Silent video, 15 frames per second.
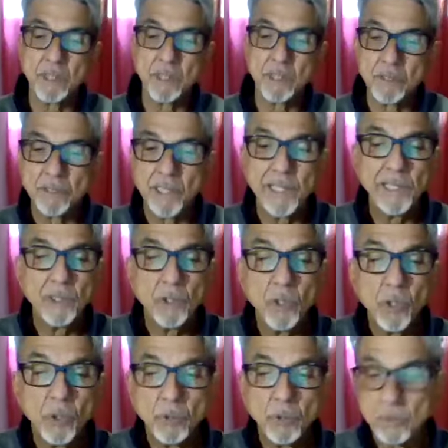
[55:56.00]
just saying
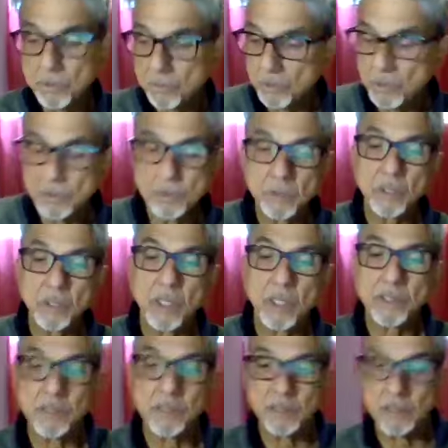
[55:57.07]
no to those
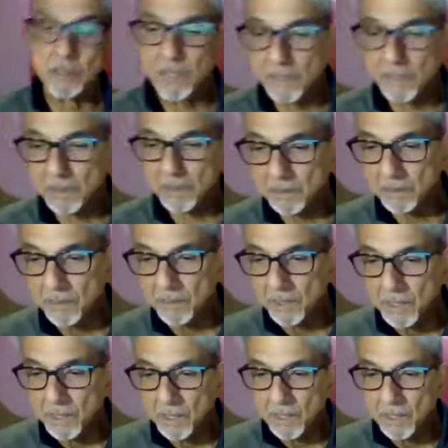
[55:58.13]
thoughts that
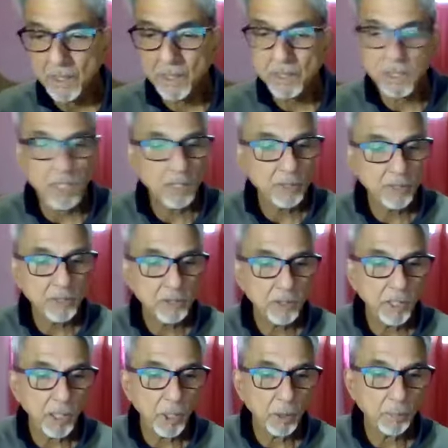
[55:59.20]
are not going
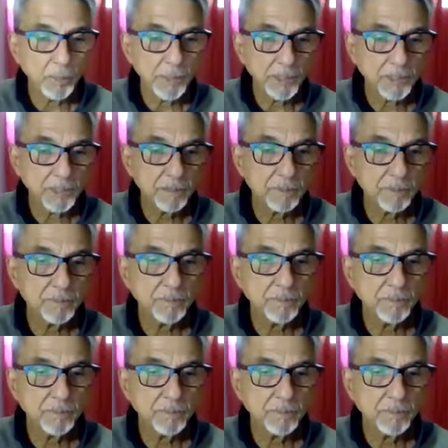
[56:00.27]
to help us.